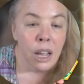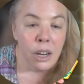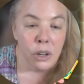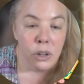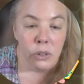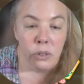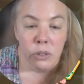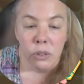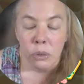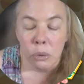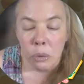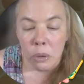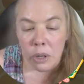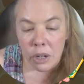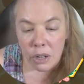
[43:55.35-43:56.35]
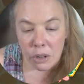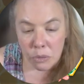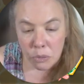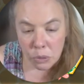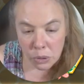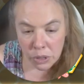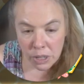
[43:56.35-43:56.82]
you stored it
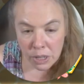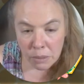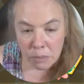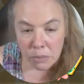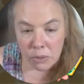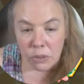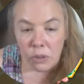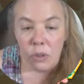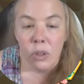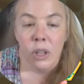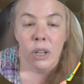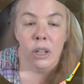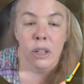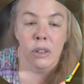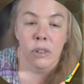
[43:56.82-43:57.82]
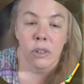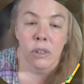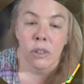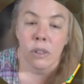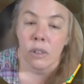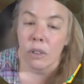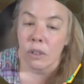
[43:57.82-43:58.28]
for them so that
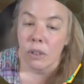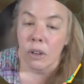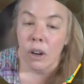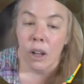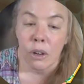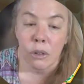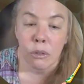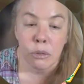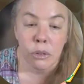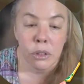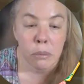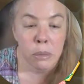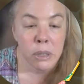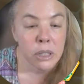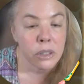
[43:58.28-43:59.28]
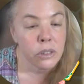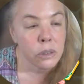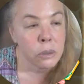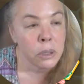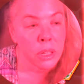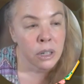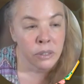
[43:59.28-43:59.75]
it's not all full of bugs or
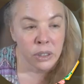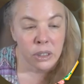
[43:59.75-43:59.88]
whatever,